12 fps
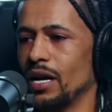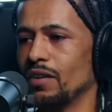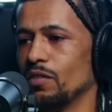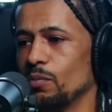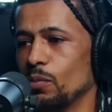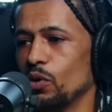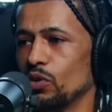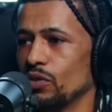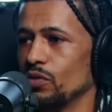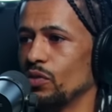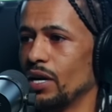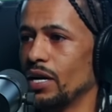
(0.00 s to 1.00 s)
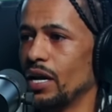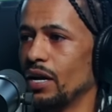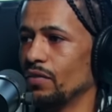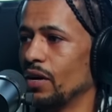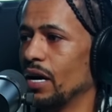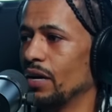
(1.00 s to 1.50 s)
have a motive. You gotta
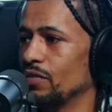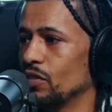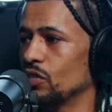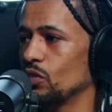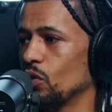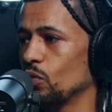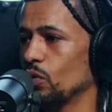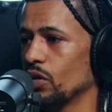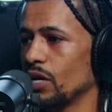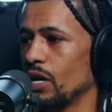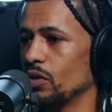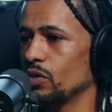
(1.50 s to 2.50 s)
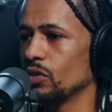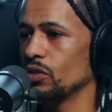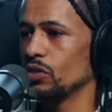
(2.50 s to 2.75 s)
have I, if this don't work out,